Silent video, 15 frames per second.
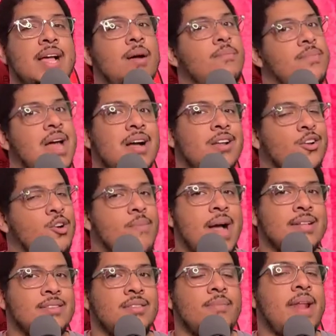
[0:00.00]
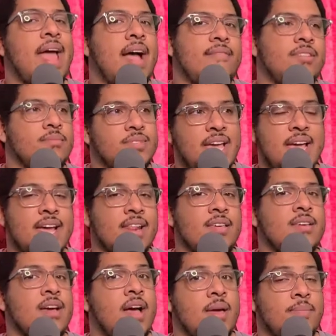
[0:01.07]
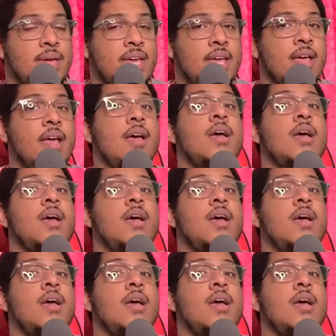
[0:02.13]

I'm not going to go back to them and have them take any of the I P.